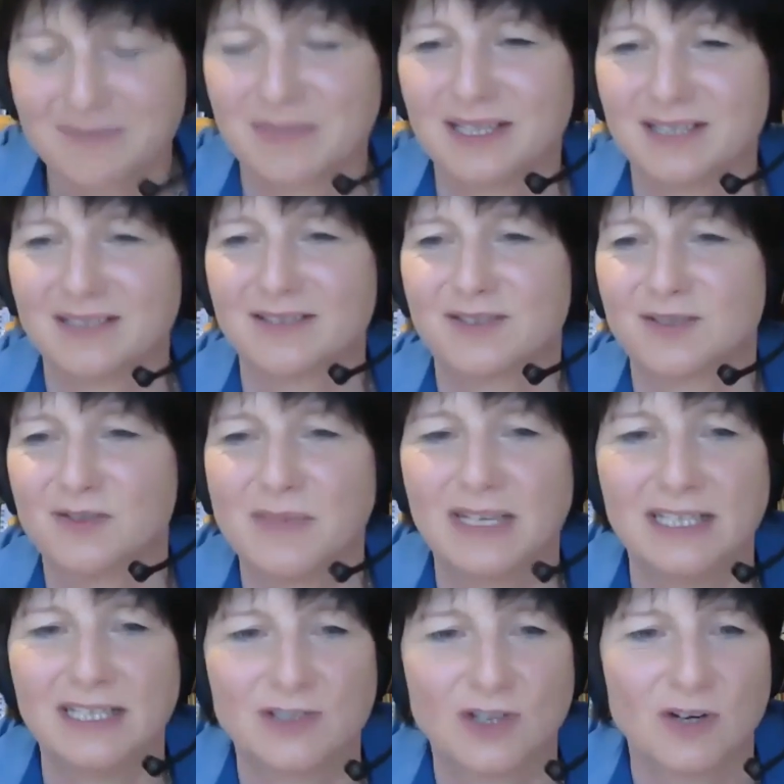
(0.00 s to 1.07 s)
But there's so
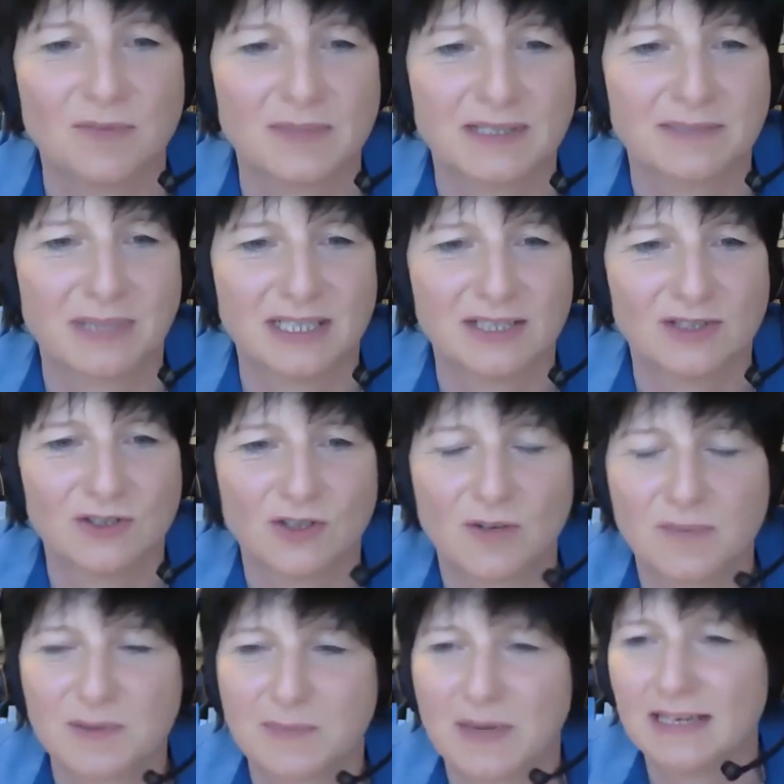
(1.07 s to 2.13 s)
many jobs, British
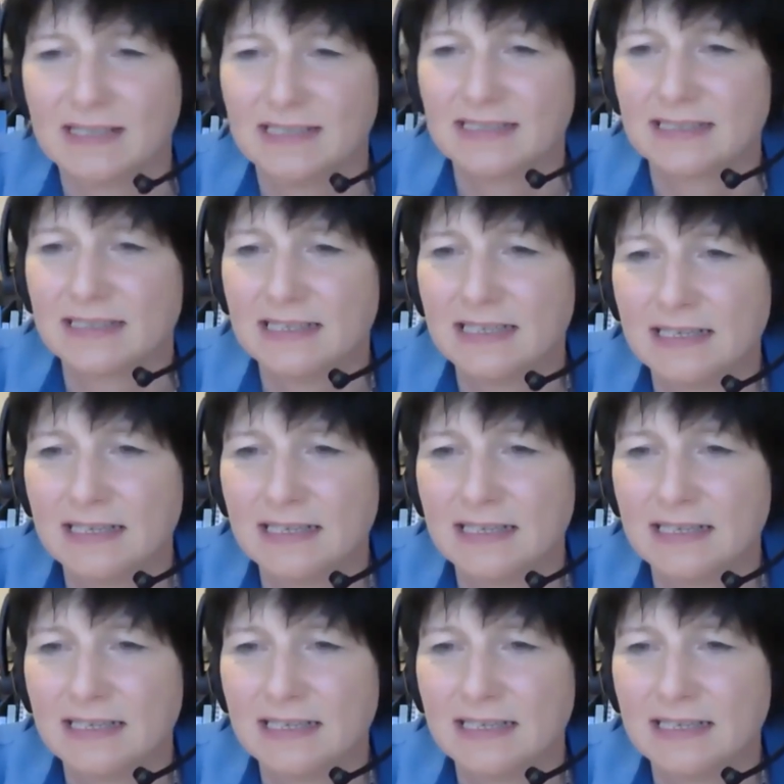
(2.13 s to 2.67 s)
jobs behind